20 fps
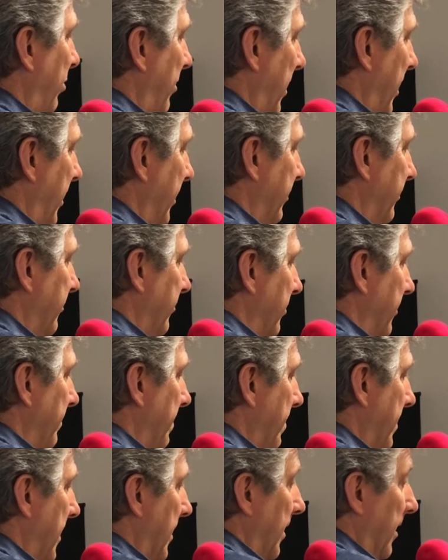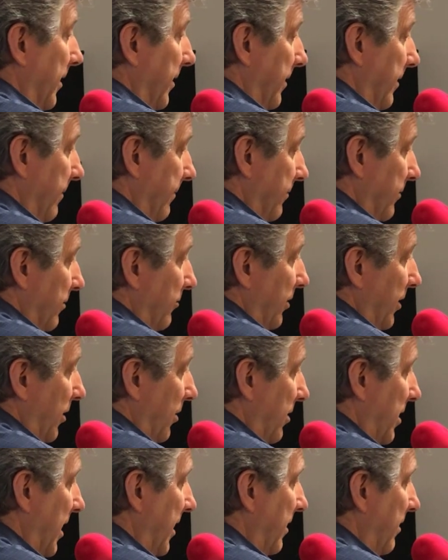plans for,
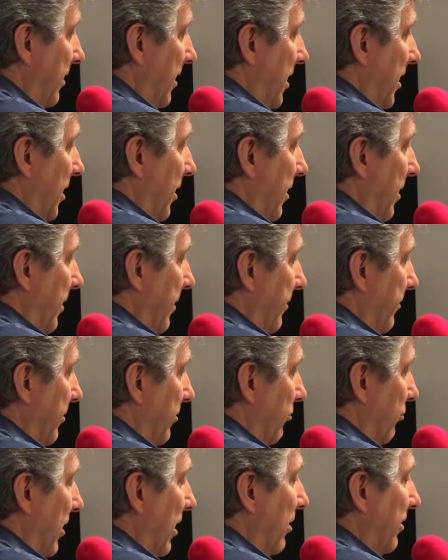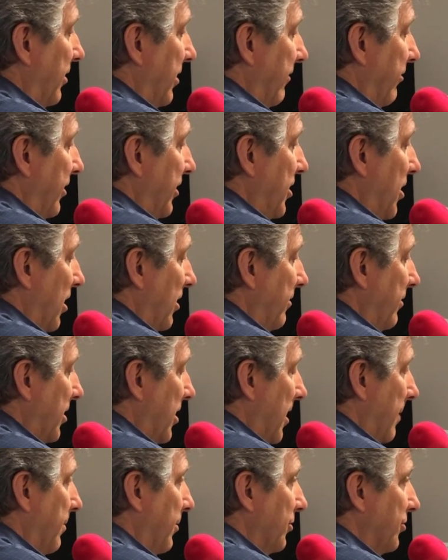kind of relatively young
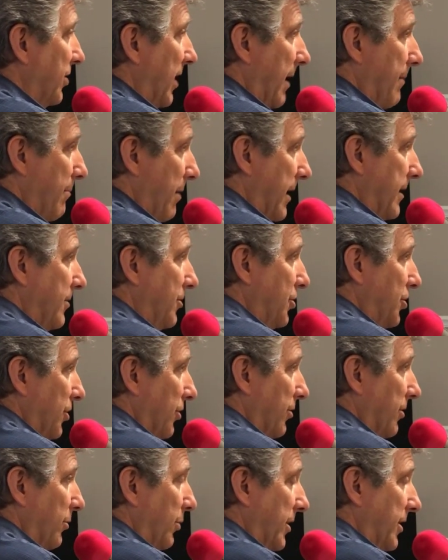couples that have minor children.